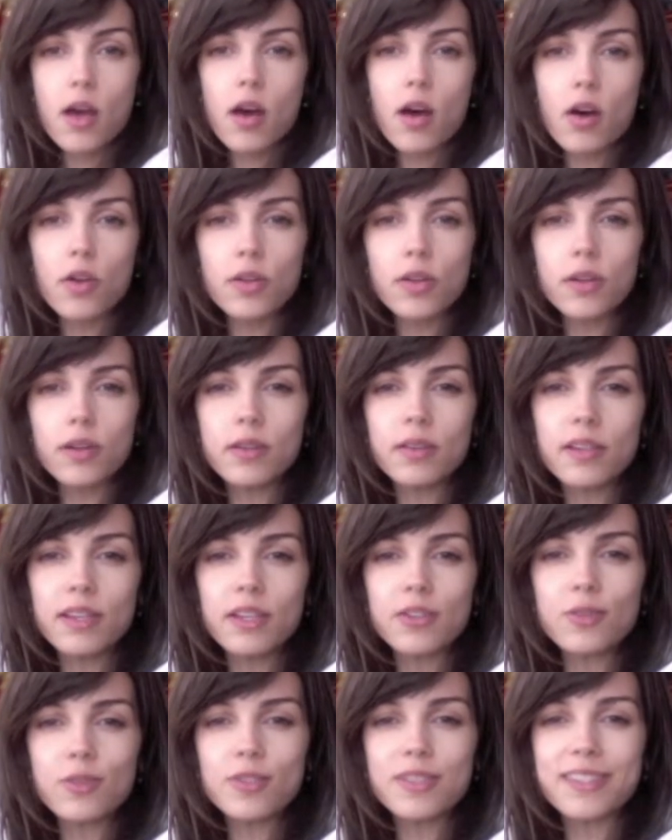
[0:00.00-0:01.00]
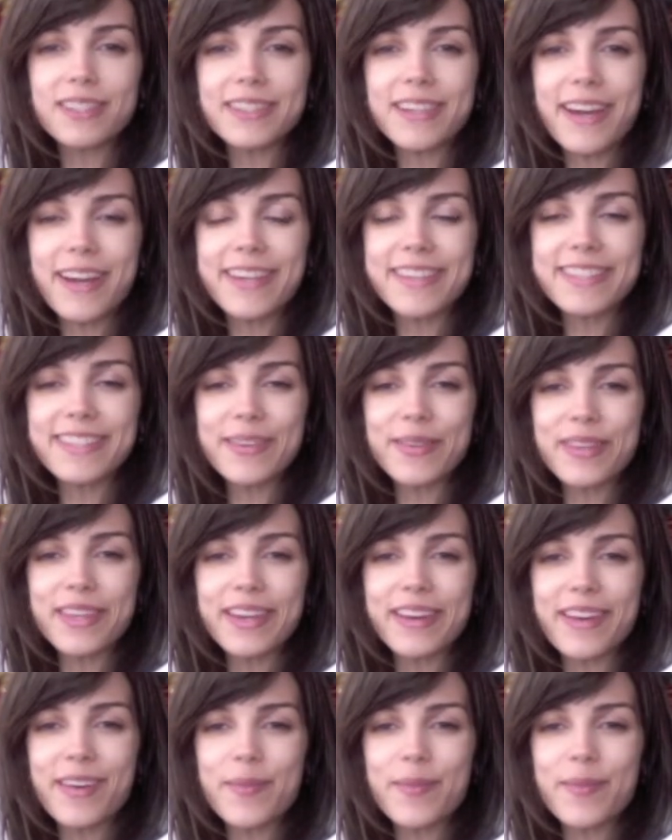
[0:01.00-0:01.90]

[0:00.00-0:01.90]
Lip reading: all the interesting diets out there.